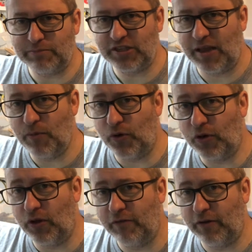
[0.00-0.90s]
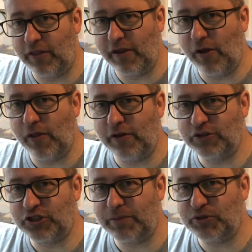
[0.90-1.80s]
sight more colourful than all those
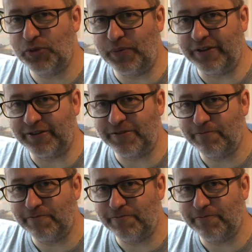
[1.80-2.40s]
ships you build.